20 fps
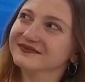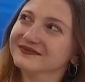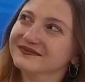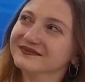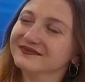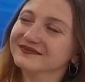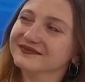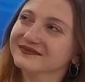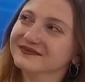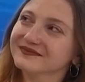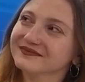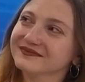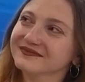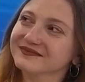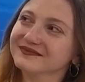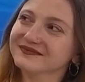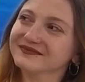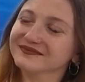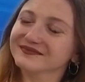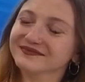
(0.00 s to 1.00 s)

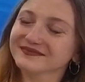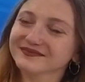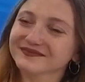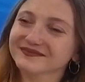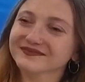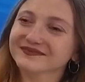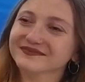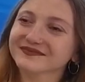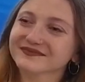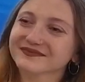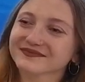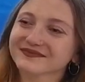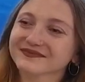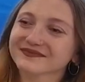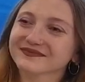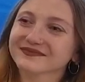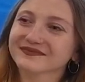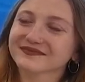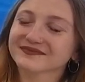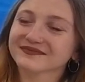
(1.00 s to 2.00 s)

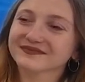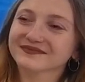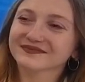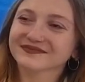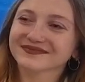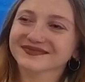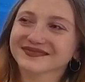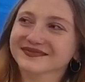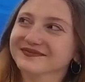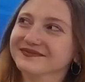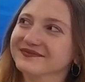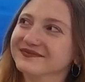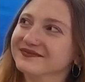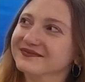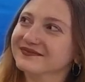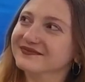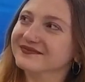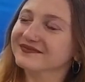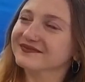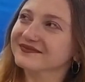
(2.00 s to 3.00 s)

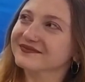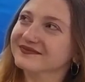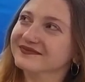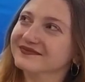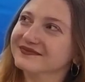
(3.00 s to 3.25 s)
(not speaking)